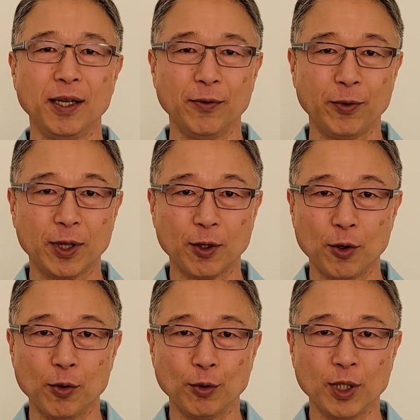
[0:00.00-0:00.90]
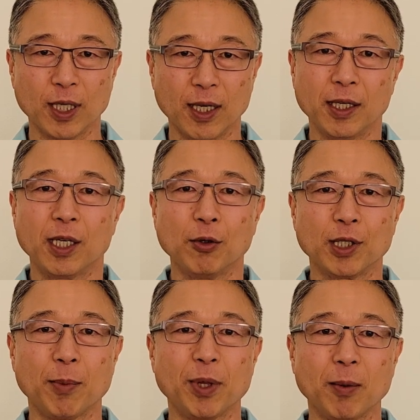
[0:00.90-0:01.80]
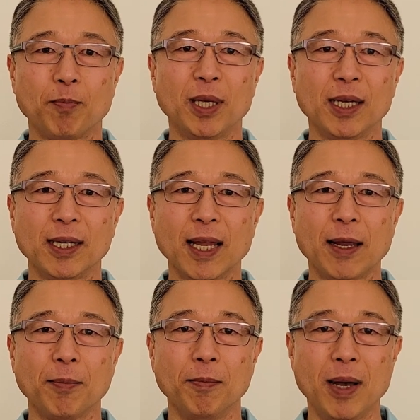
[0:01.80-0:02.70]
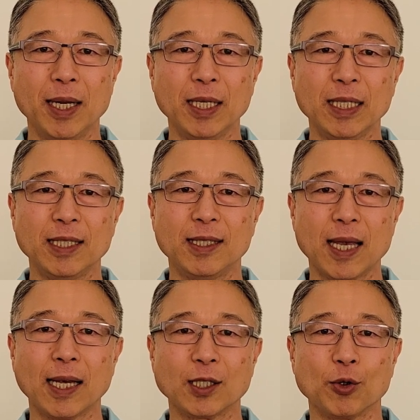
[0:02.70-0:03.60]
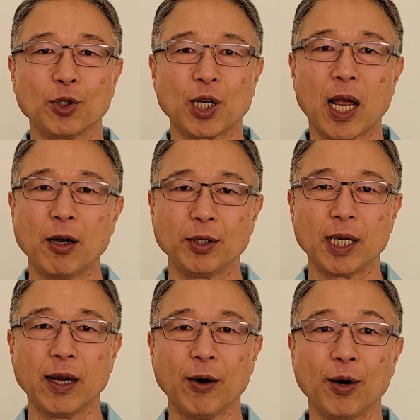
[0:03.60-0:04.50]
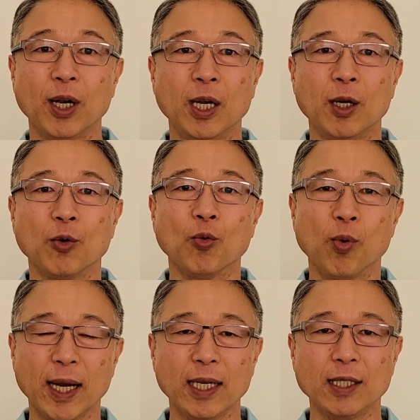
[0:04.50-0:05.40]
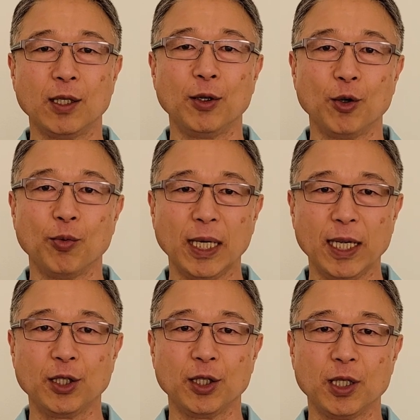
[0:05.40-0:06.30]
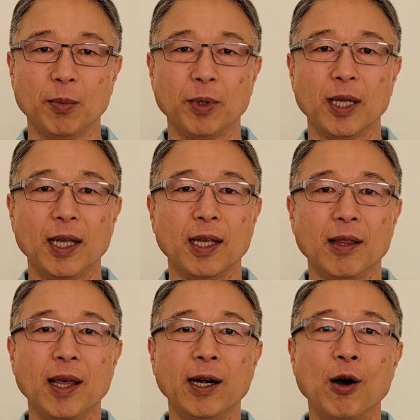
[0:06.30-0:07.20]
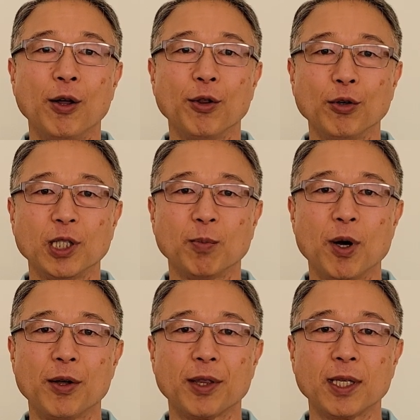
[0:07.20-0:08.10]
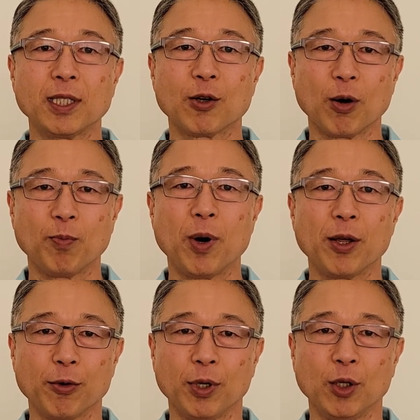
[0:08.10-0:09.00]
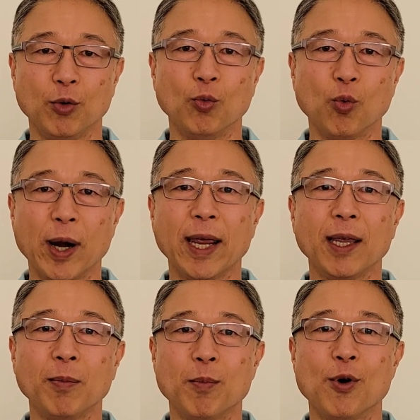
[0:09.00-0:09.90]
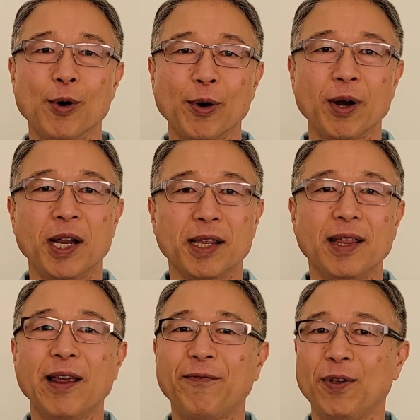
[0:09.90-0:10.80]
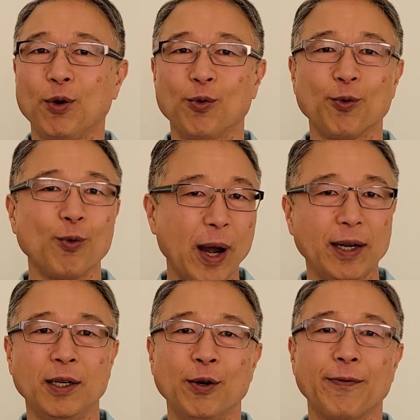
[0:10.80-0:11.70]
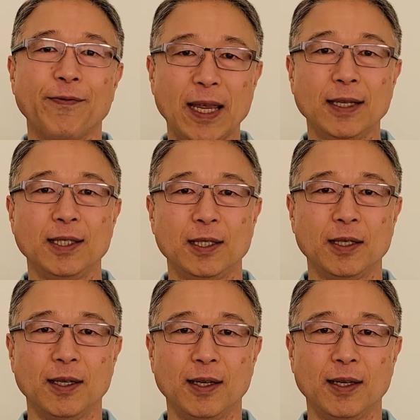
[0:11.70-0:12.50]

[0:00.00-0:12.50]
live with those until something big like money, sex, or childcare weighs on your relationship then all those small things start bothering you way more. They feel right in your face.